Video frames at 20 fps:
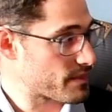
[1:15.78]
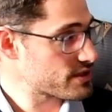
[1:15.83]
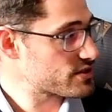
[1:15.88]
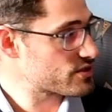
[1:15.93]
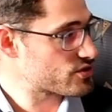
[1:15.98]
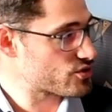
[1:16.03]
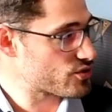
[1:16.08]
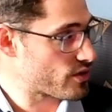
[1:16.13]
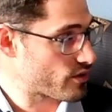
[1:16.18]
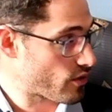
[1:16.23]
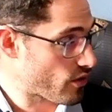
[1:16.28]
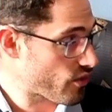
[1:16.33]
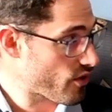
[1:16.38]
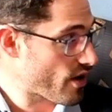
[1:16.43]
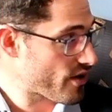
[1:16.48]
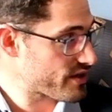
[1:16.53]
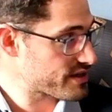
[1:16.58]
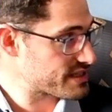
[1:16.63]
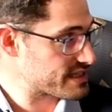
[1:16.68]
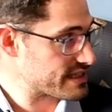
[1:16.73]
it to an
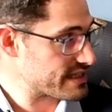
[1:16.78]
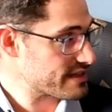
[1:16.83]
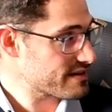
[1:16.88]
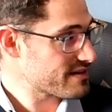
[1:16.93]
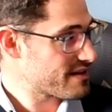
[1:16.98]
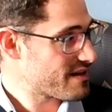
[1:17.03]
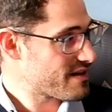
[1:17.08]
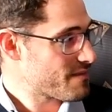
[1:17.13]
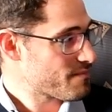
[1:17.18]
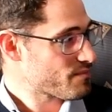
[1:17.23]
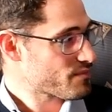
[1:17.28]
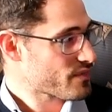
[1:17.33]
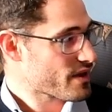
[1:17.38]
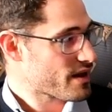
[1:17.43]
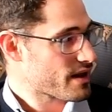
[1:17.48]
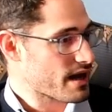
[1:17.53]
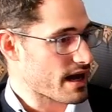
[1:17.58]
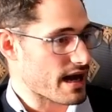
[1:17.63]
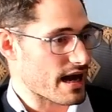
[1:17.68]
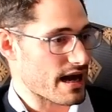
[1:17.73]
authority,
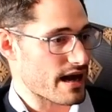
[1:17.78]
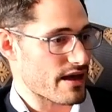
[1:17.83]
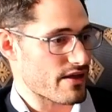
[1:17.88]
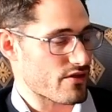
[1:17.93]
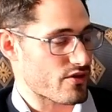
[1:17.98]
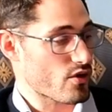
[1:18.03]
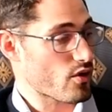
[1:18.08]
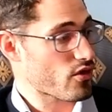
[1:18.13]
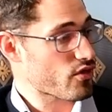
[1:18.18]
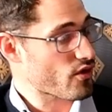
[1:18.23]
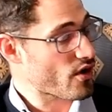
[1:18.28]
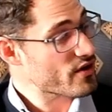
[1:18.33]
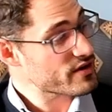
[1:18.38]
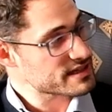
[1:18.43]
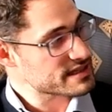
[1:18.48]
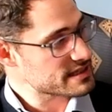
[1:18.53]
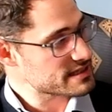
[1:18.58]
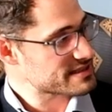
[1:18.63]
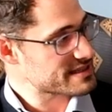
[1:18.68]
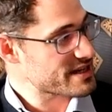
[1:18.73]
the
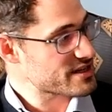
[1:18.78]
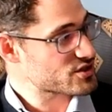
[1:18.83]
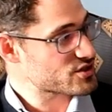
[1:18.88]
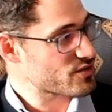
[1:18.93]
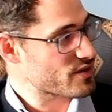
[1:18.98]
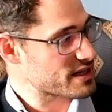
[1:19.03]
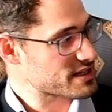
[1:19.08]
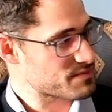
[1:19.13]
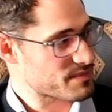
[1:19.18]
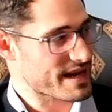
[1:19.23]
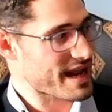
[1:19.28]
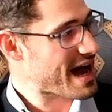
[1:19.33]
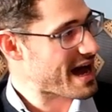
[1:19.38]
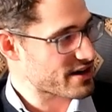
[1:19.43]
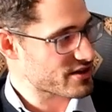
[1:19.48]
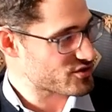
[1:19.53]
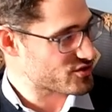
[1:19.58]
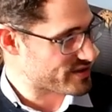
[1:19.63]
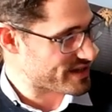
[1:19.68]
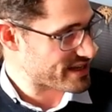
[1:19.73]
authority says to us, but how
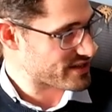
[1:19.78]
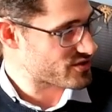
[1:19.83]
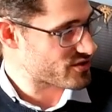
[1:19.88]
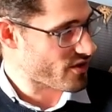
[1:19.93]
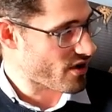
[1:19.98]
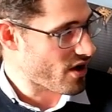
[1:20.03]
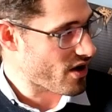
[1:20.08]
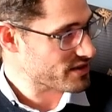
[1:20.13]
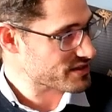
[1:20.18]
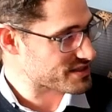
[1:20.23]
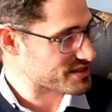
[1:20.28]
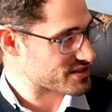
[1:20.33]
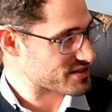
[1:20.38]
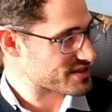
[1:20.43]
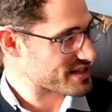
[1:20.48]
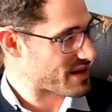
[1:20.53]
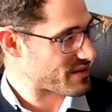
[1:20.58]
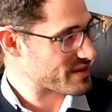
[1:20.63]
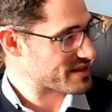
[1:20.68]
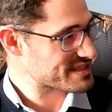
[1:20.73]
did you get to the answers?
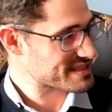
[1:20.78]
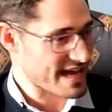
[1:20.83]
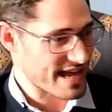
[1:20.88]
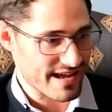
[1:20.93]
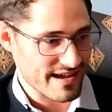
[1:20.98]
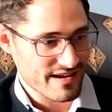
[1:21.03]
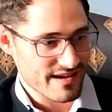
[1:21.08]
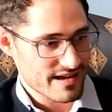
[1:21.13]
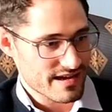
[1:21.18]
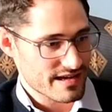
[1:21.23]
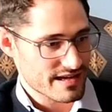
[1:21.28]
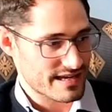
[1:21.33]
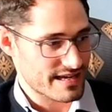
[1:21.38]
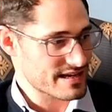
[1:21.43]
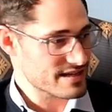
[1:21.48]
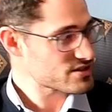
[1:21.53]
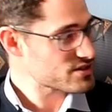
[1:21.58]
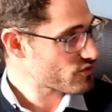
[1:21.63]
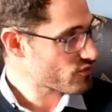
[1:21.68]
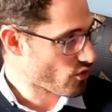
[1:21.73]
And we say,
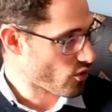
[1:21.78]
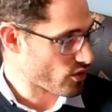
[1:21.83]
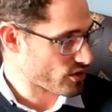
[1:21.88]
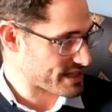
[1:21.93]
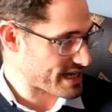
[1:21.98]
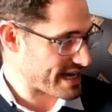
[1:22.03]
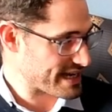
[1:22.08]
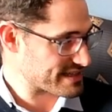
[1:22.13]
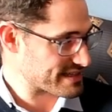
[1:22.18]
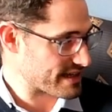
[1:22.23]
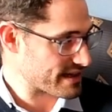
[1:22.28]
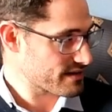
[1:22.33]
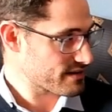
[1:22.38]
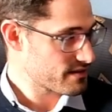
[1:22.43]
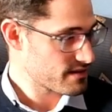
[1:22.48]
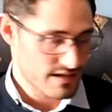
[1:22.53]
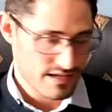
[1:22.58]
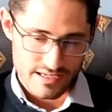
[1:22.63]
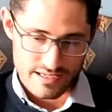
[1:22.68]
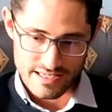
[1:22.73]
here's the raw data,
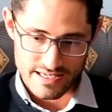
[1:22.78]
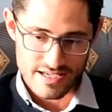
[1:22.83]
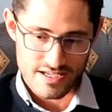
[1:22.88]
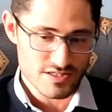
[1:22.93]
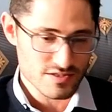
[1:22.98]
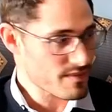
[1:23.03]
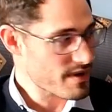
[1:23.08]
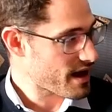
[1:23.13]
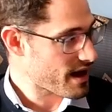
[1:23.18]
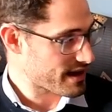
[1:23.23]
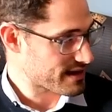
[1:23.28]
here's my